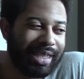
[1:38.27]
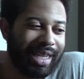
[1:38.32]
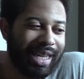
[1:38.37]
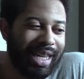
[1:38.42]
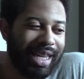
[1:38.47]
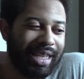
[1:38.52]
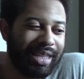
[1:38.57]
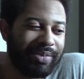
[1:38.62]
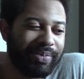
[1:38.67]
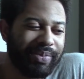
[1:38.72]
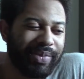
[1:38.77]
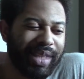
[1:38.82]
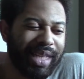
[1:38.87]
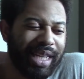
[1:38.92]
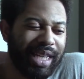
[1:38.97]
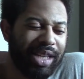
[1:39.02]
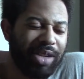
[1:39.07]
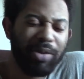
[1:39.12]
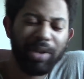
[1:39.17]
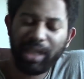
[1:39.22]
And
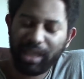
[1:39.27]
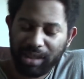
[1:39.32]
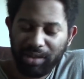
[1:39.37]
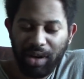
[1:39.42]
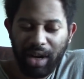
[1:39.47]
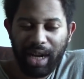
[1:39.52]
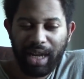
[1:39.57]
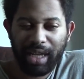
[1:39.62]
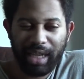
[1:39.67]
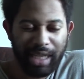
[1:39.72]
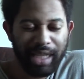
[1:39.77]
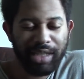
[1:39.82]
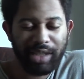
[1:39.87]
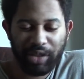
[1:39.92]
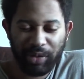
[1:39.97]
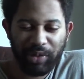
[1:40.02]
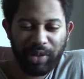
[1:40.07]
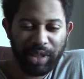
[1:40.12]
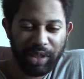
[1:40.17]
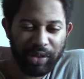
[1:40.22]

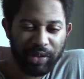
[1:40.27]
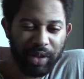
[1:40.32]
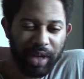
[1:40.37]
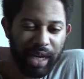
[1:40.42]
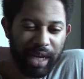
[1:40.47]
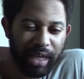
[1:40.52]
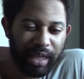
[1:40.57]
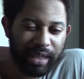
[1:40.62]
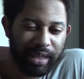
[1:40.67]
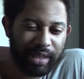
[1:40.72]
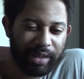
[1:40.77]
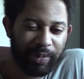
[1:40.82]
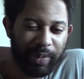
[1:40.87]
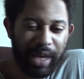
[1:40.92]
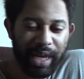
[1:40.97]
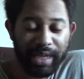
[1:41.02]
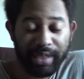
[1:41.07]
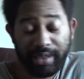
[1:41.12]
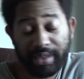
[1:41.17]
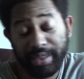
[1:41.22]
he's really trying his
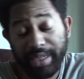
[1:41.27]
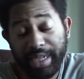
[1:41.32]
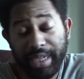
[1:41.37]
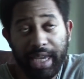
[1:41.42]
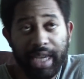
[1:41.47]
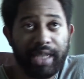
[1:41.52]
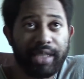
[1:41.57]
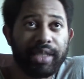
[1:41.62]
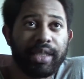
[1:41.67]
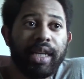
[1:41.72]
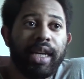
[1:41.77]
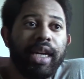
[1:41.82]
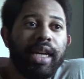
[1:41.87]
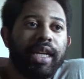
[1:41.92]
best, I guess,